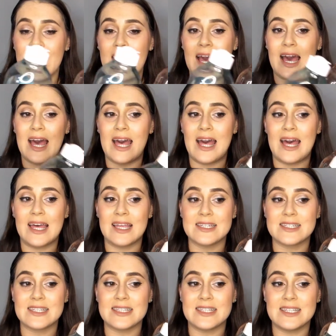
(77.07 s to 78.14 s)
and
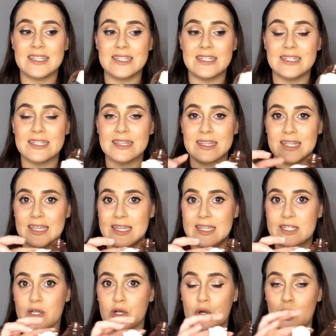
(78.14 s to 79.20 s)
the
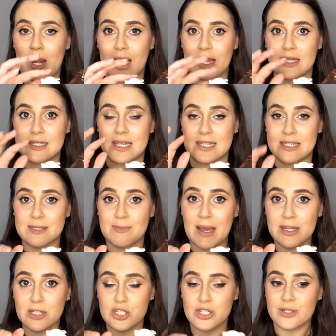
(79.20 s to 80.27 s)
lid cracked and
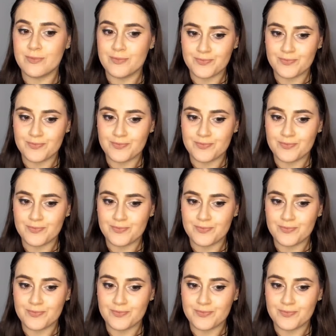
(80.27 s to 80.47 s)
smashed.